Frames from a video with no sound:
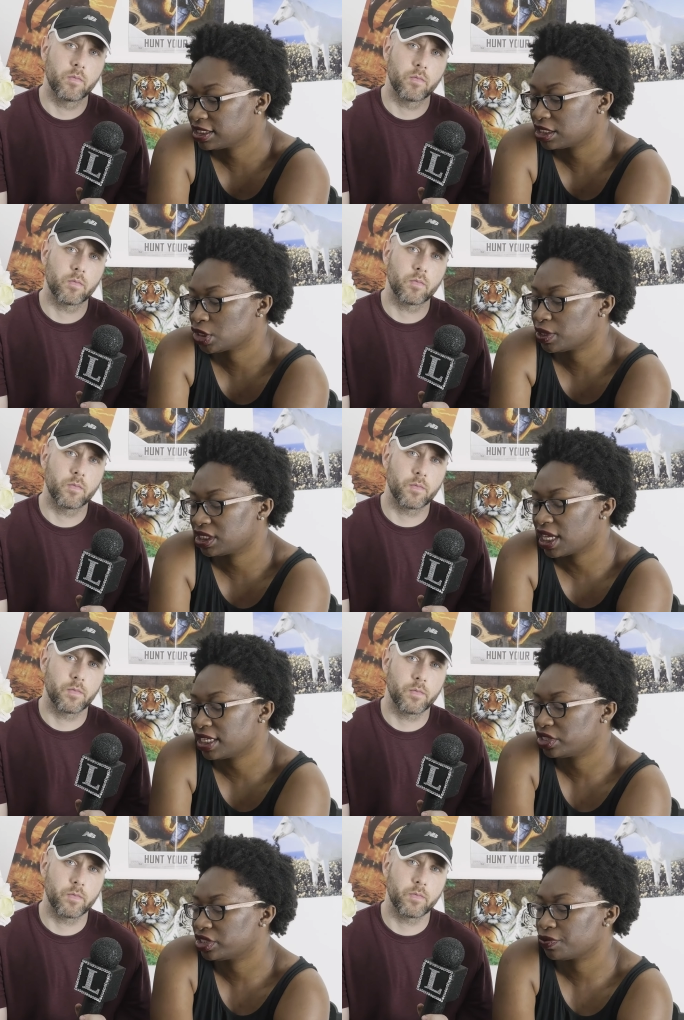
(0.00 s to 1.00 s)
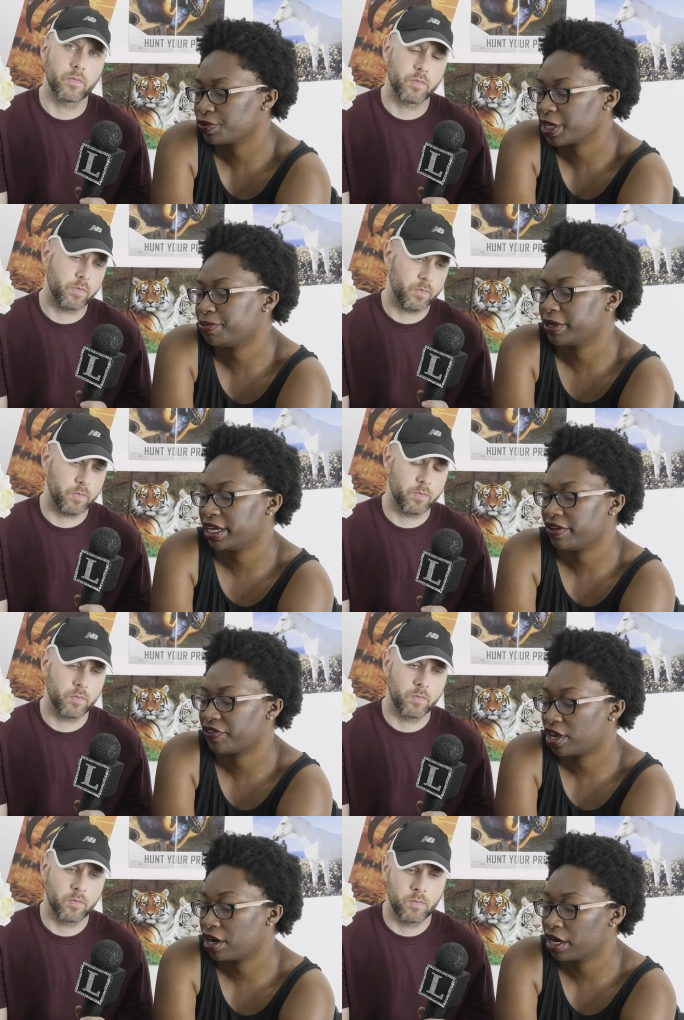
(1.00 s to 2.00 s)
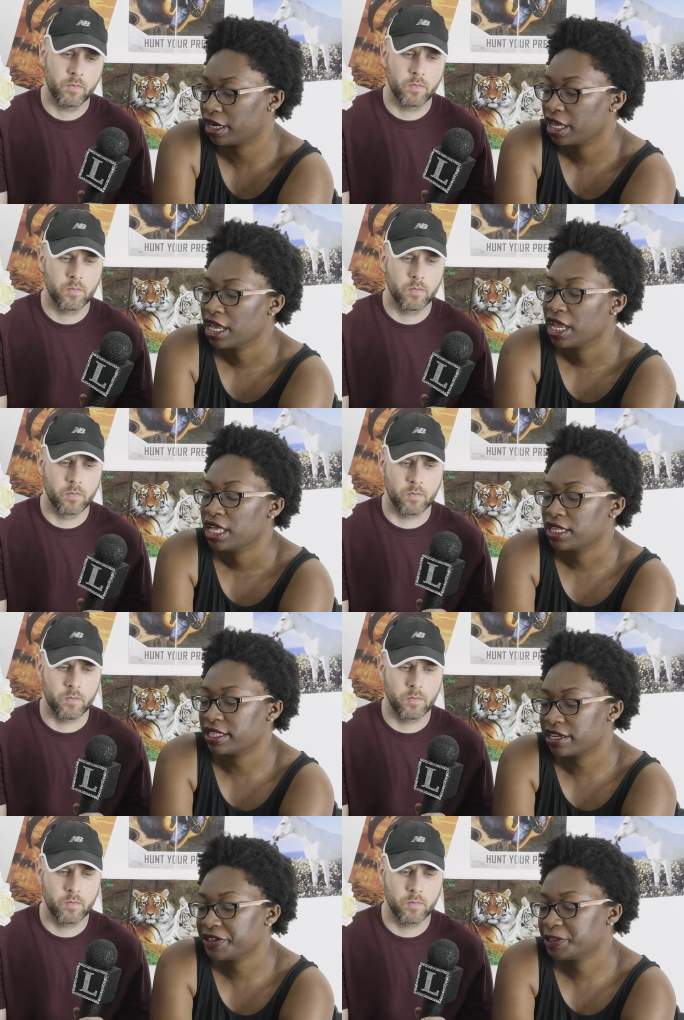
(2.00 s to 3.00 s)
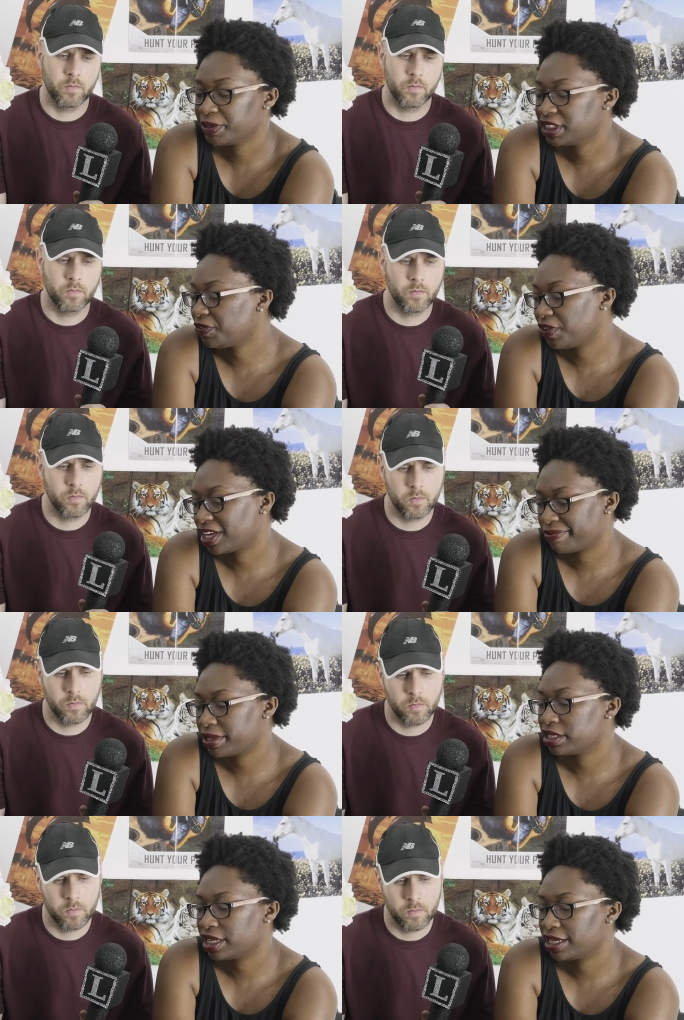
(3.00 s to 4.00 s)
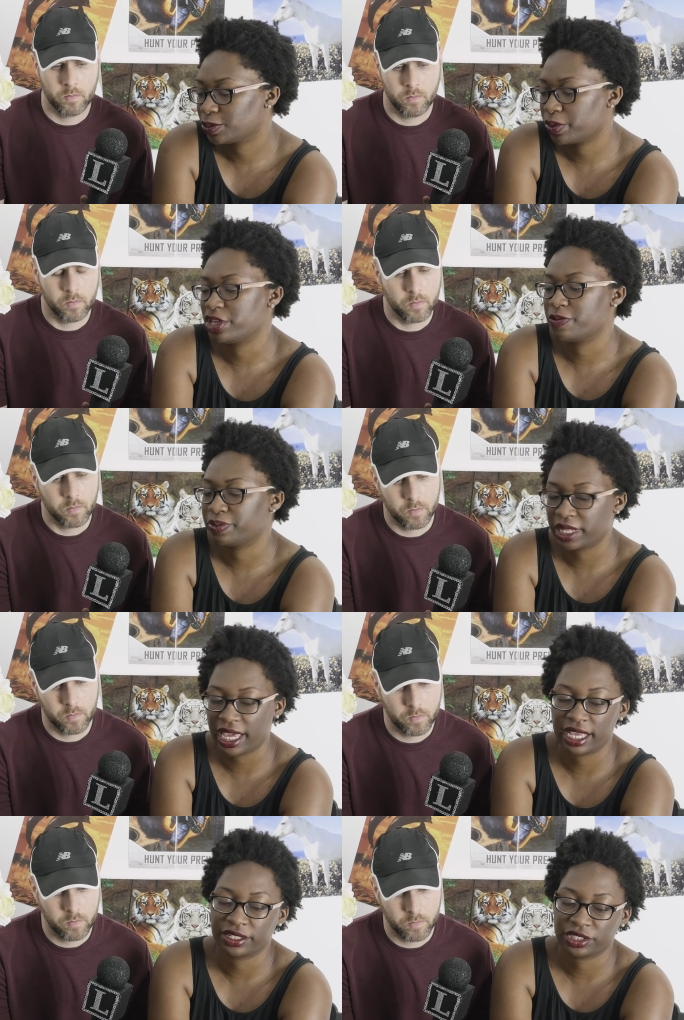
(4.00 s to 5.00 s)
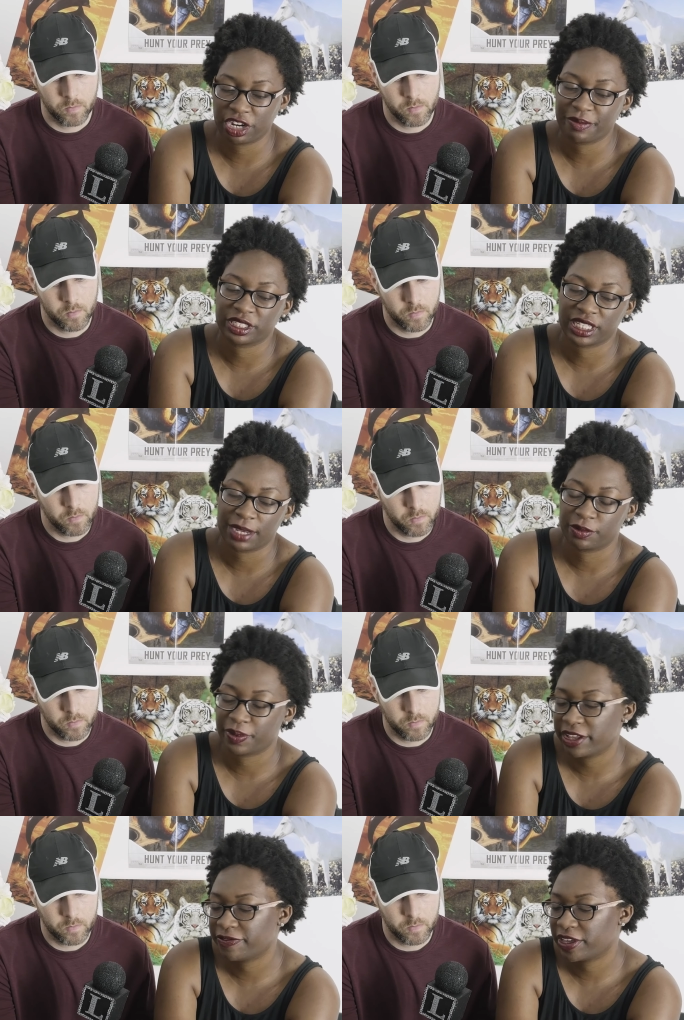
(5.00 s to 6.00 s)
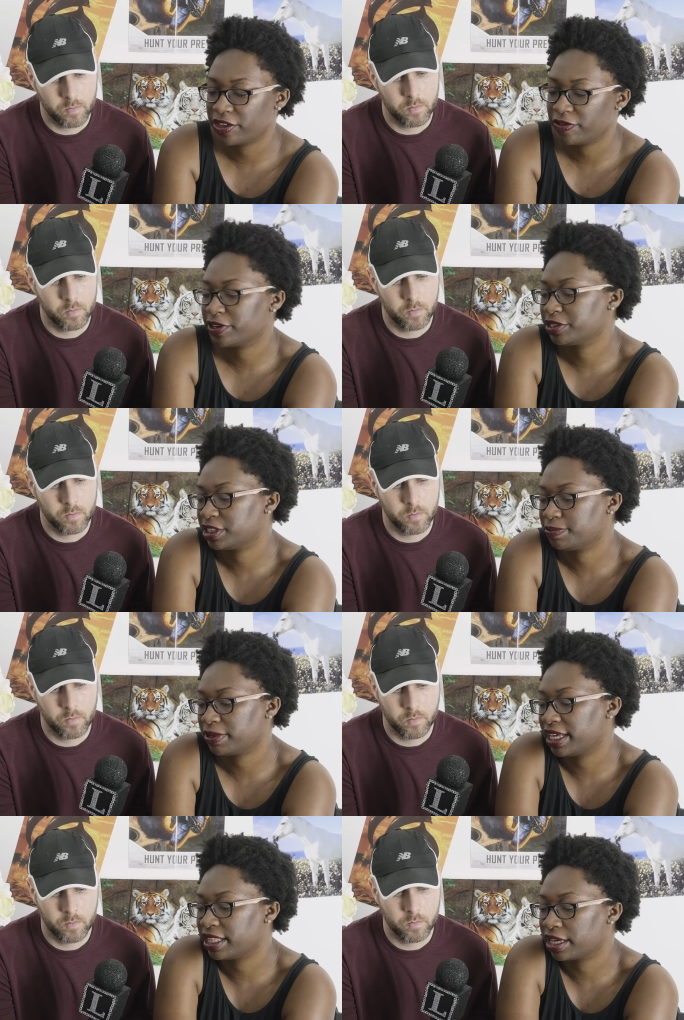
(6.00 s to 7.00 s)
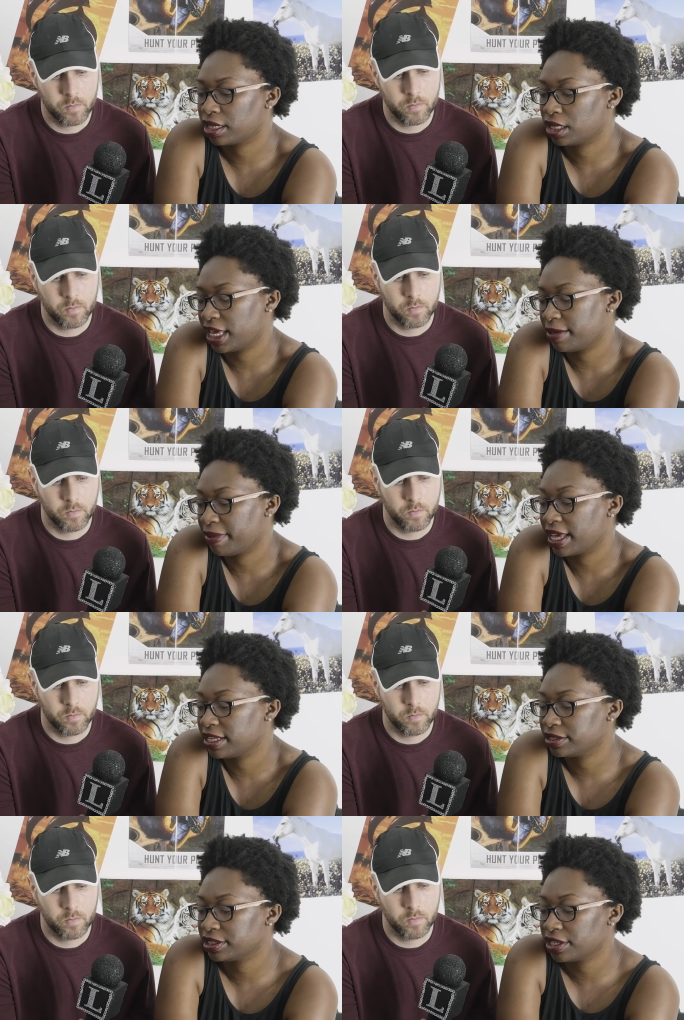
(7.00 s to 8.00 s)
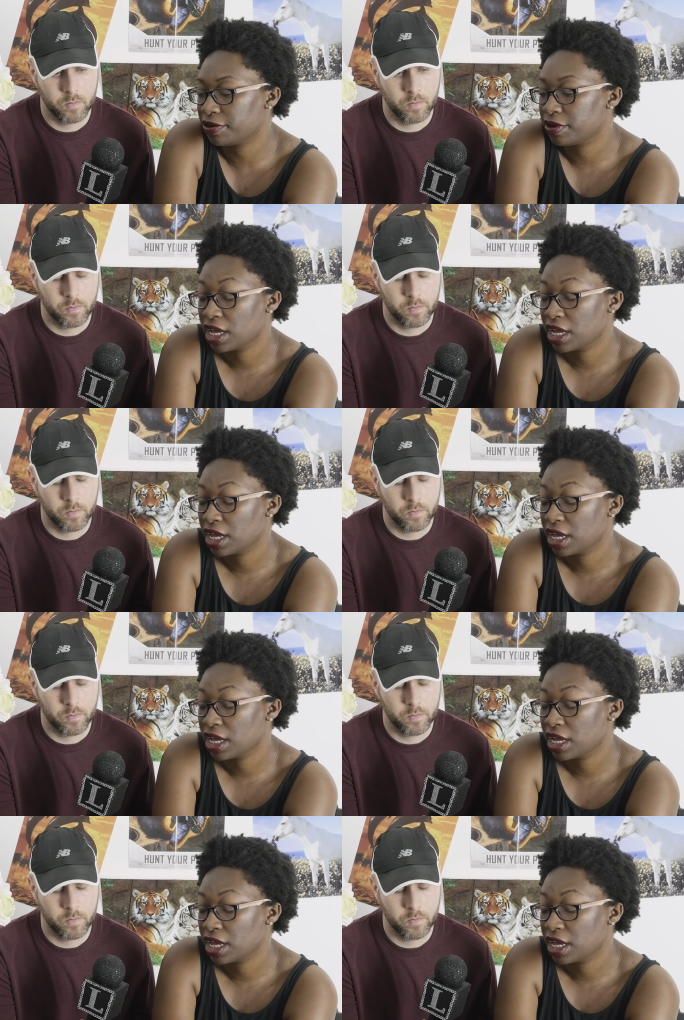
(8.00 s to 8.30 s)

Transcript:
Speaker 1: so it's not just a reprint of a card. Mm-hmm. Like there are specific abilities when you play skirmish that will benefit you versus playing the campaign. So,